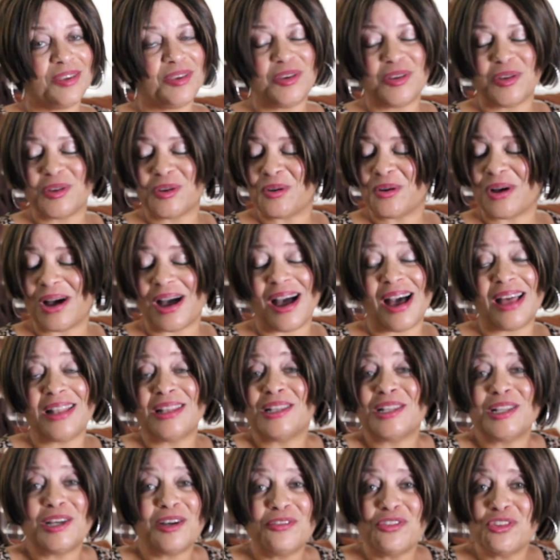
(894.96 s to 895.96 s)
you know, I
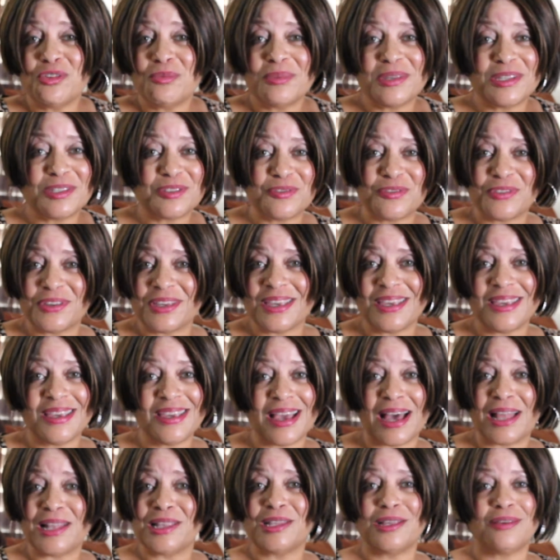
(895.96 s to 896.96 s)
love you, Miss
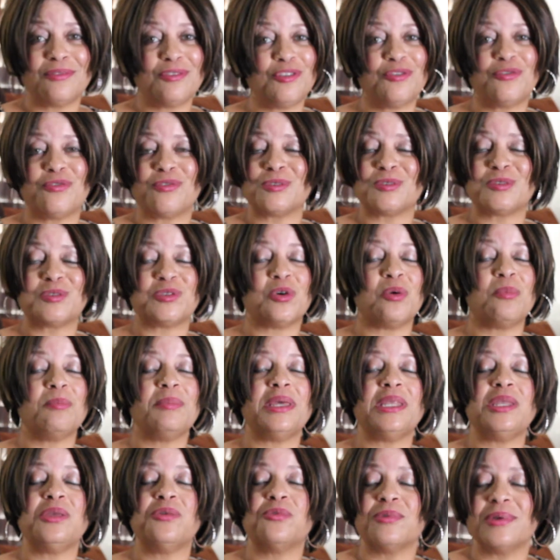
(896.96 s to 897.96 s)
V. I love you for so
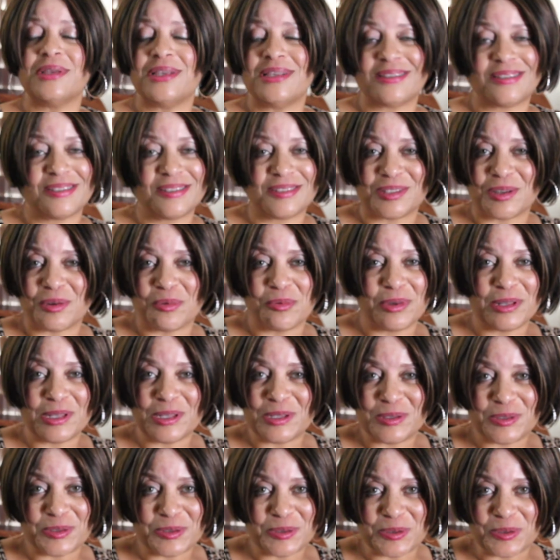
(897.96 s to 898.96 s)
many reasons. I
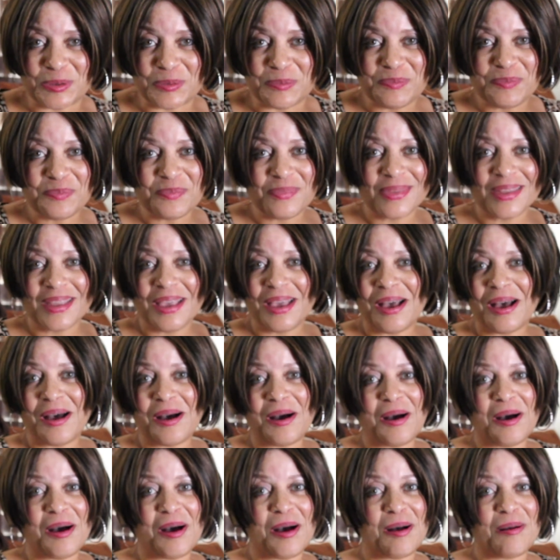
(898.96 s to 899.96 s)
really do.
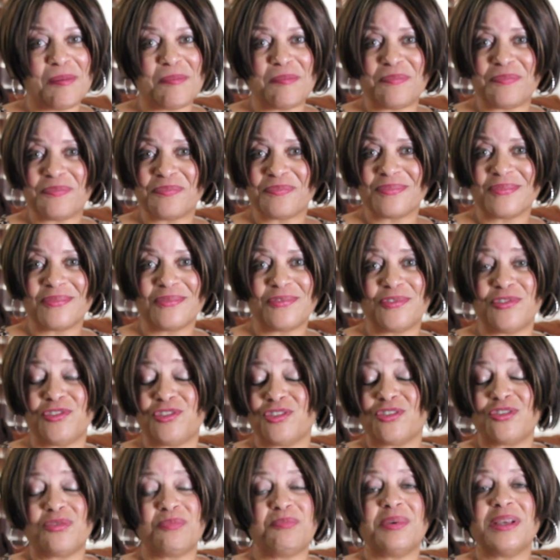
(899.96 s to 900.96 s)
Um,
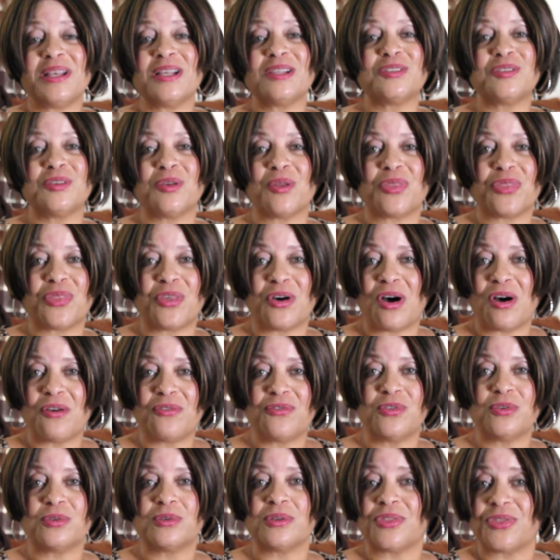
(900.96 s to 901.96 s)
just being so
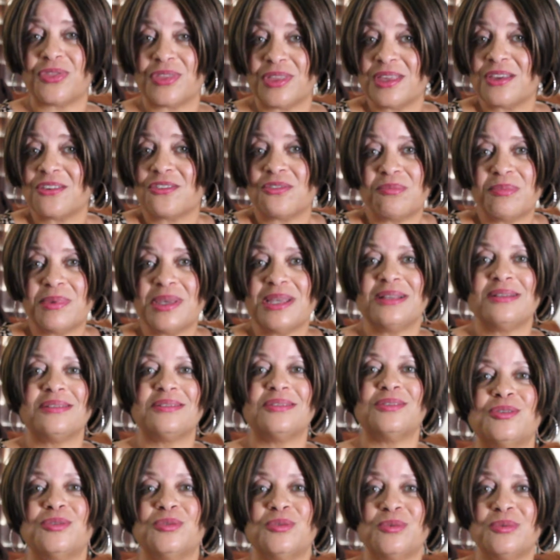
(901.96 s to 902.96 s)
thoughtful to think of me,
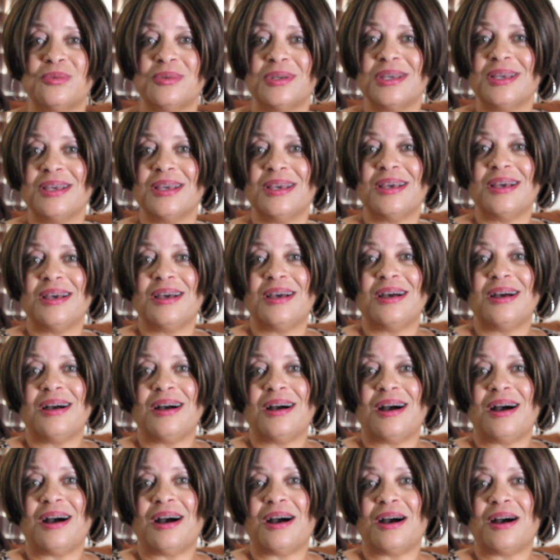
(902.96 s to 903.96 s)
to
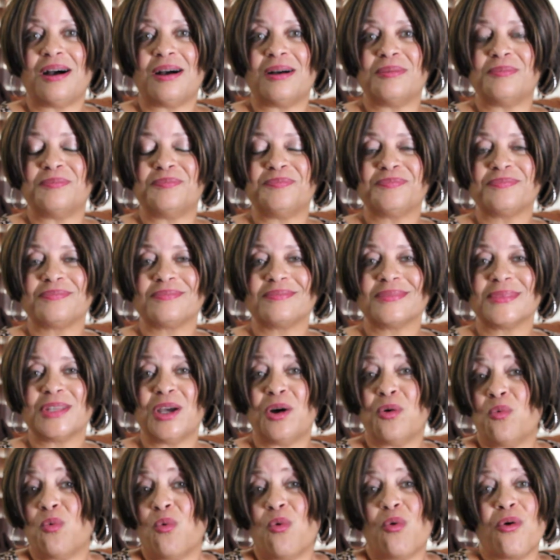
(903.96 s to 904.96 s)
uh,
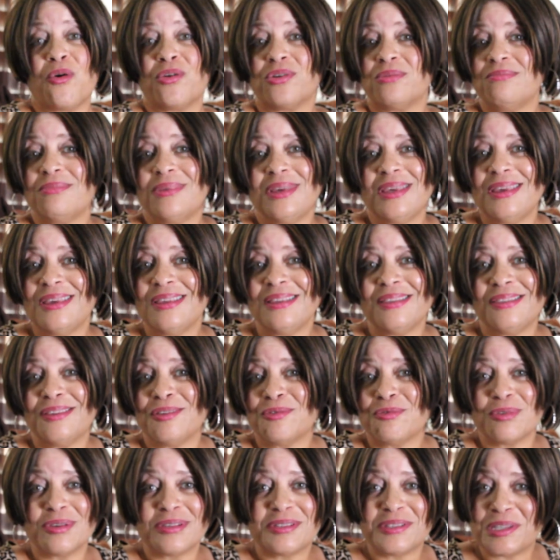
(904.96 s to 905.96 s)
award me
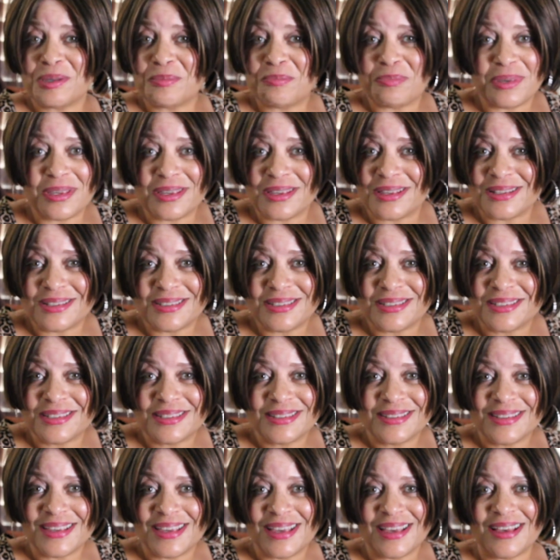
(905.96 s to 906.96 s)
the recipient
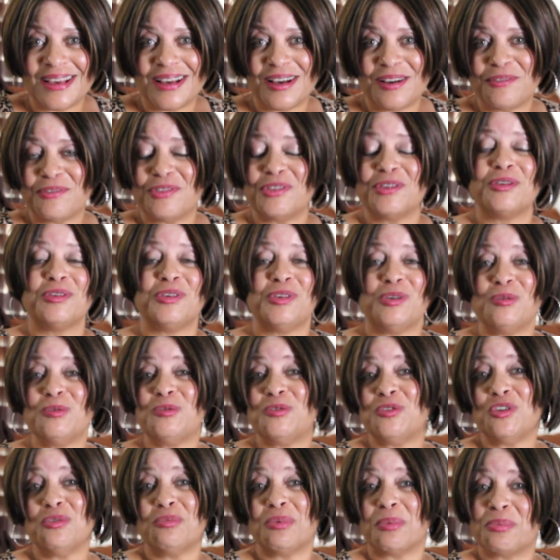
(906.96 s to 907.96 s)
of the
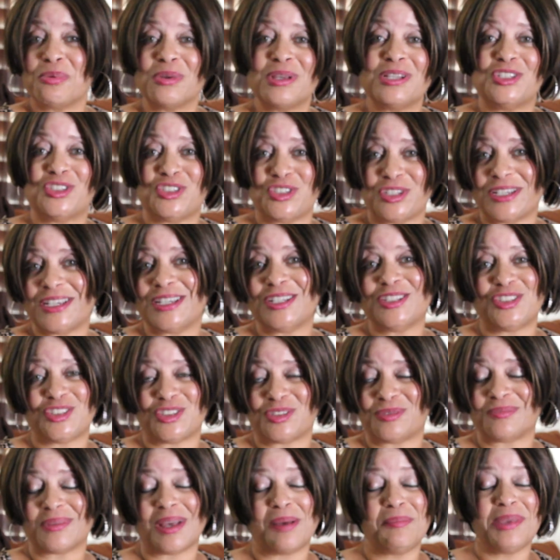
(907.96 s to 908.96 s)
YouTube
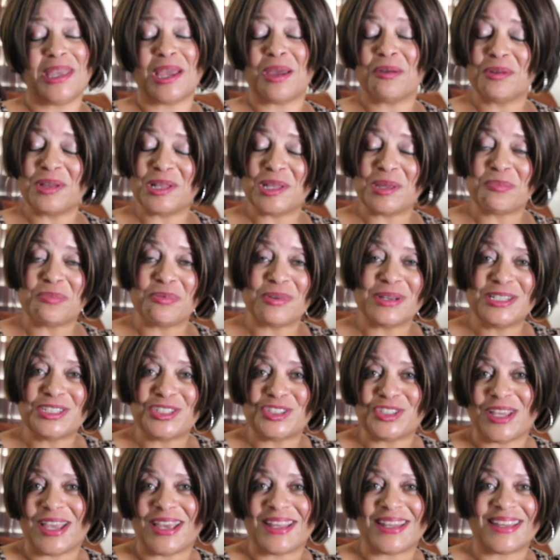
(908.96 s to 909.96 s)
appreciation. I mean, I really
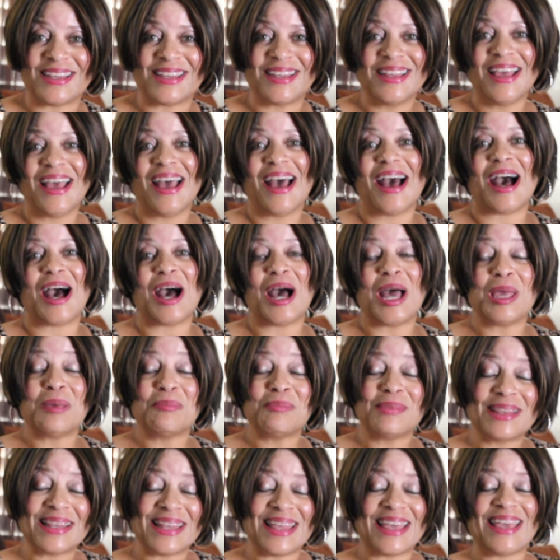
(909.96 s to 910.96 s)
appreciate it. I
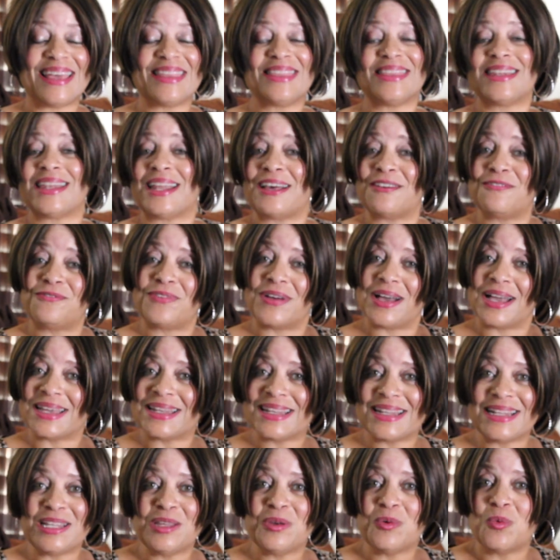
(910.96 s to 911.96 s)
am glad that I
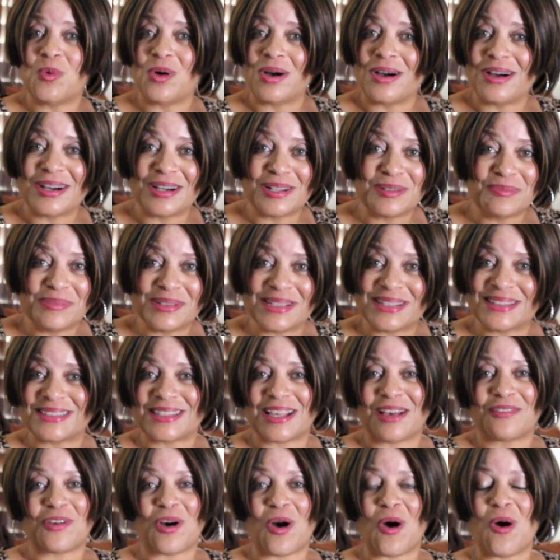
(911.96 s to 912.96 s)
finally won, because
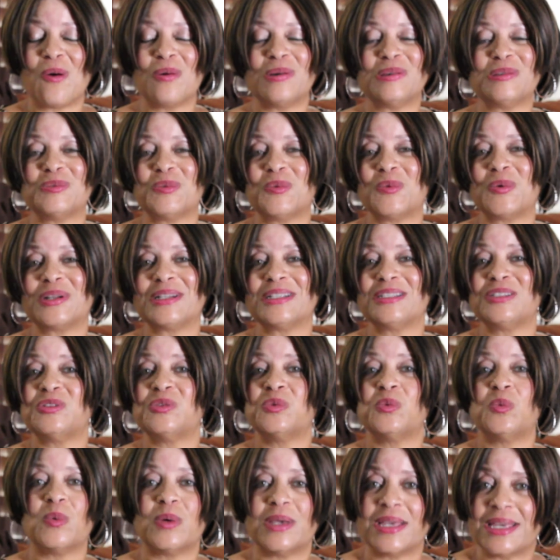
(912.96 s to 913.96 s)
I've always wanted
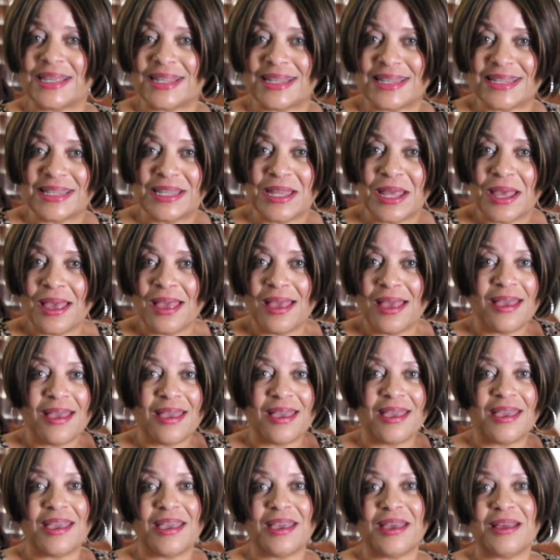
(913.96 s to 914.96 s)
to win.
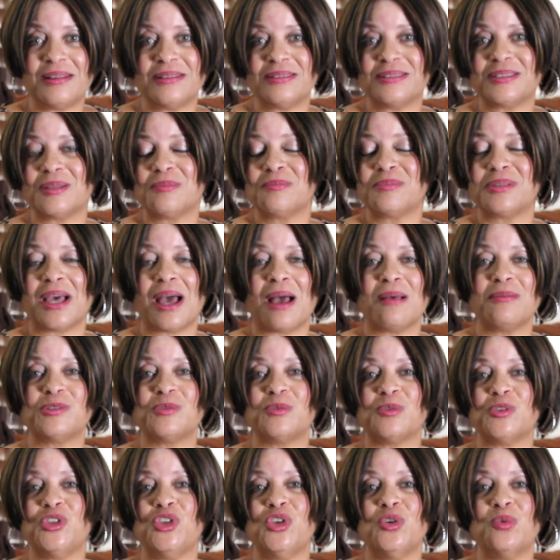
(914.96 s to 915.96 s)
And sometimes
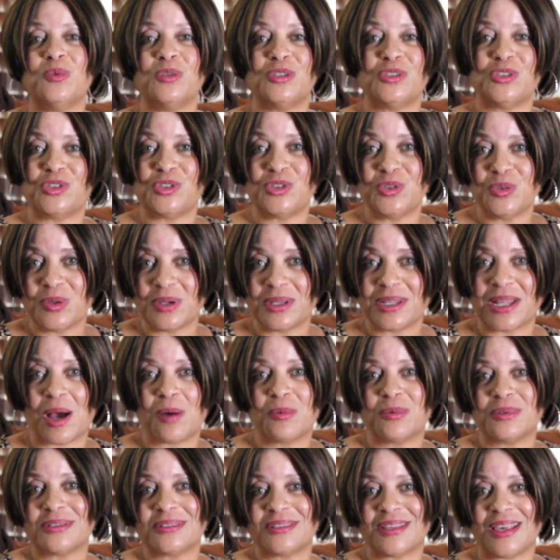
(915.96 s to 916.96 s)
when you would do it,
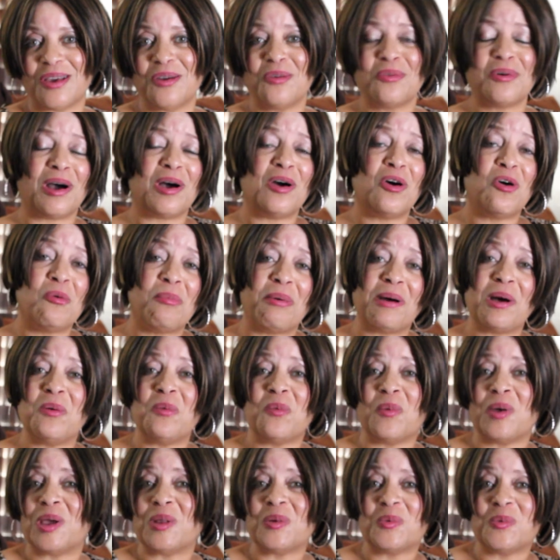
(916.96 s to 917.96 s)
I would say, oh, I hope I
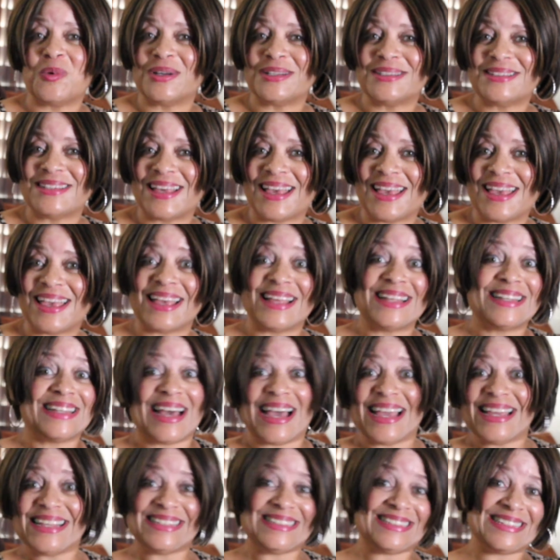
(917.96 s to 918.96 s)
win one day. And
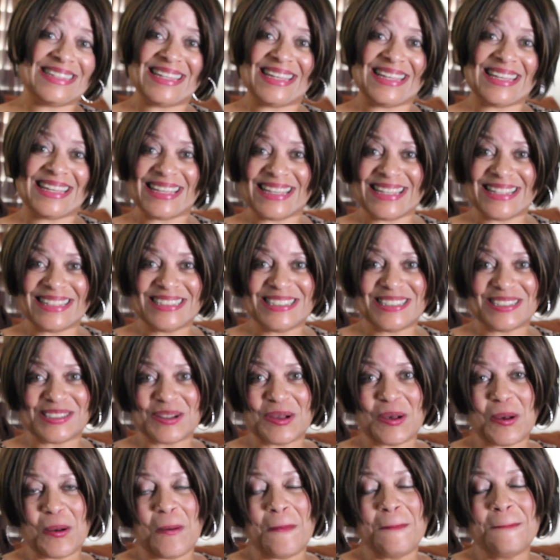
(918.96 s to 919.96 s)
I did.
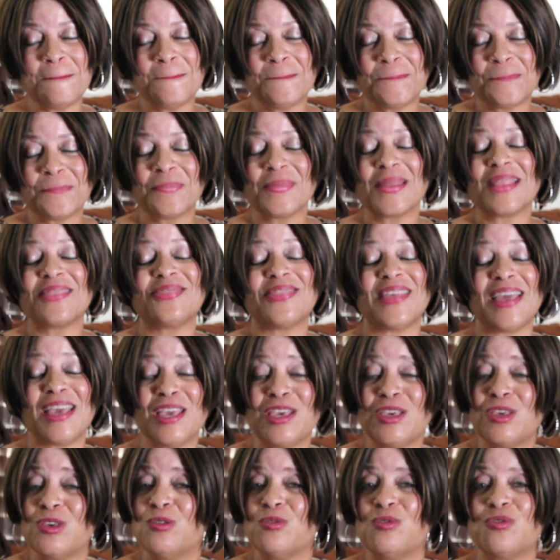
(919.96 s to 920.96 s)
So
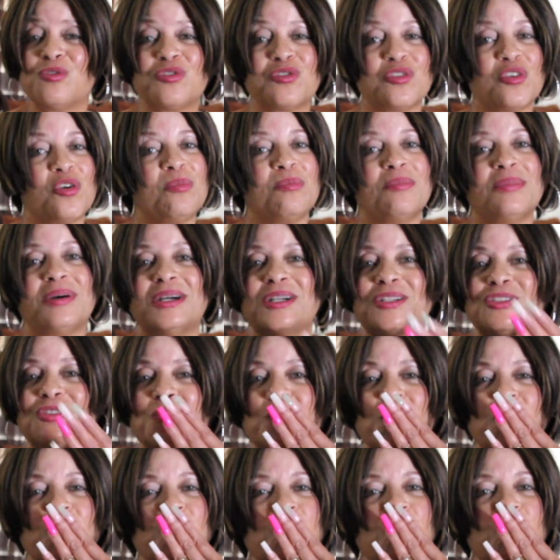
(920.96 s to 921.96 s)
thank you so much.
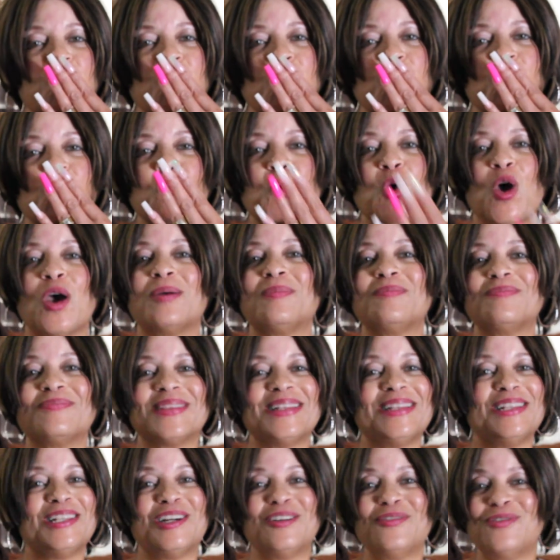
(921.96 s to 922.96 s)
Mm,
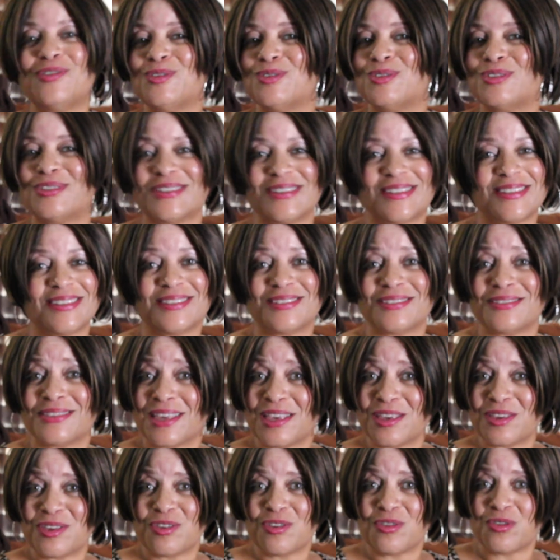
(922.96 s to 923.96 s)
love you, sis.
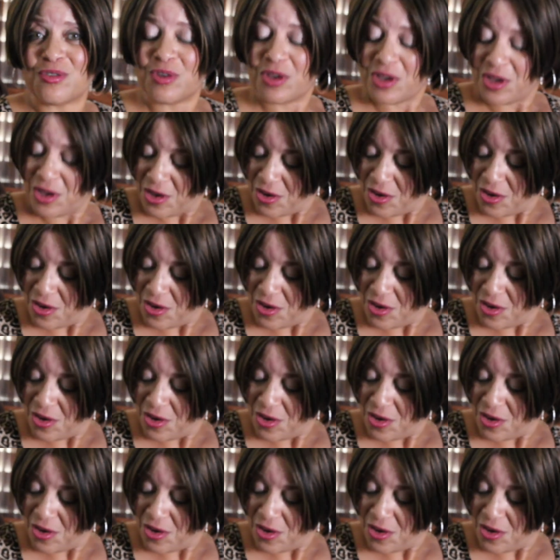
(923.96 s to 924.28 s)
Thank you